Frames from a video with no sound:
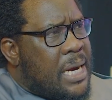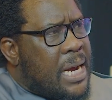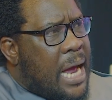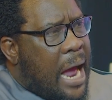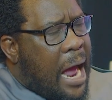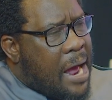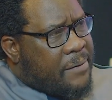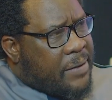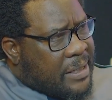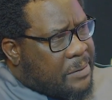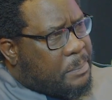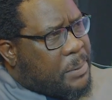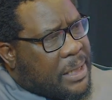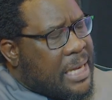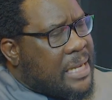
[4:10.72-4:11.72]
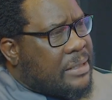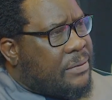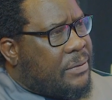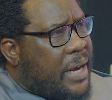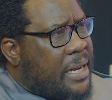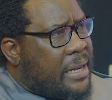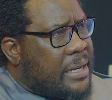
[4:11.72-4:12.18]
I've
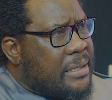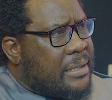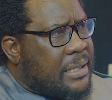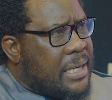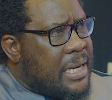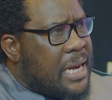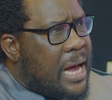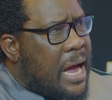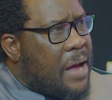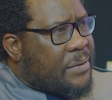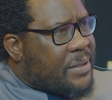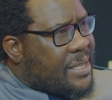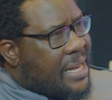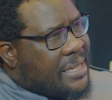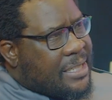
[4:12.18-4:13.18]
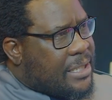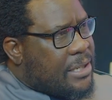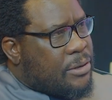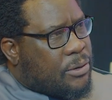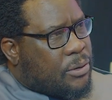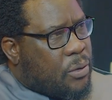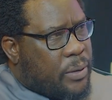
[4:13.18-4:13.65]
experienced violence. I've studied
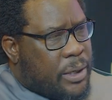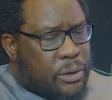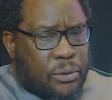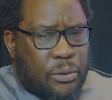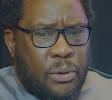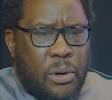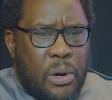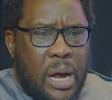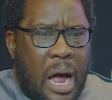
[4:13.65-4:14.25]
in Soweto.